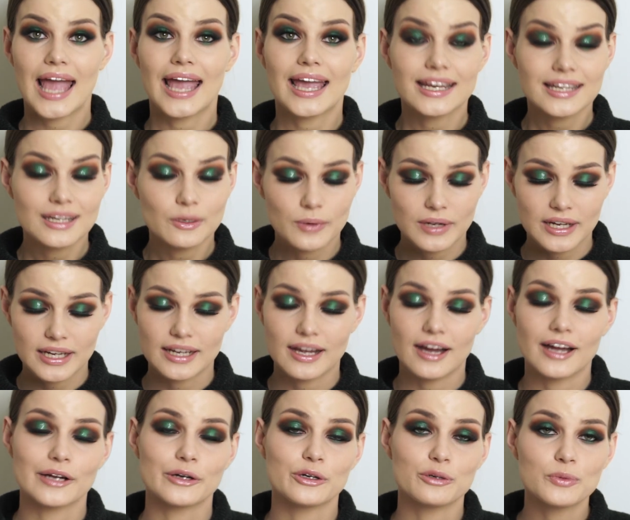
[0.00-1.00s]
Anyway,
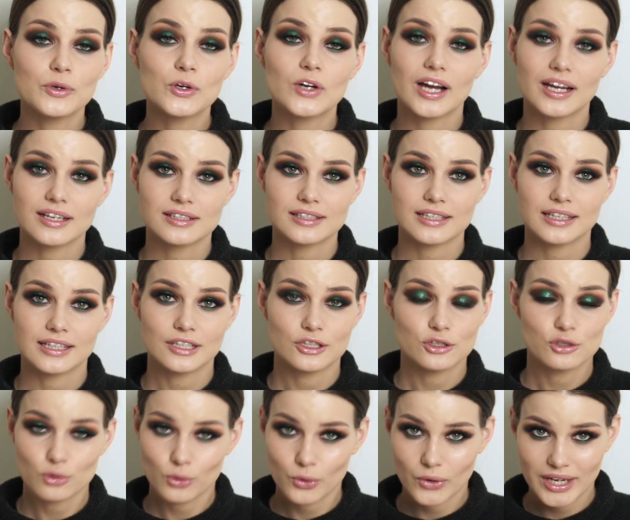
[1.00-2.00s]
I hope you guys
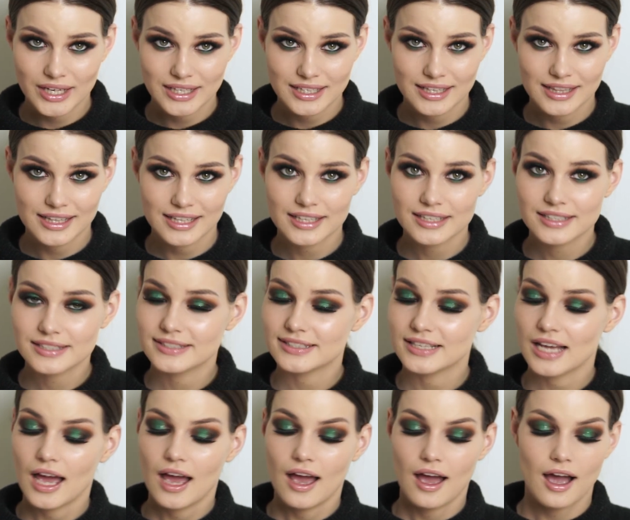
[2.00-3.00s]
enjoyed this.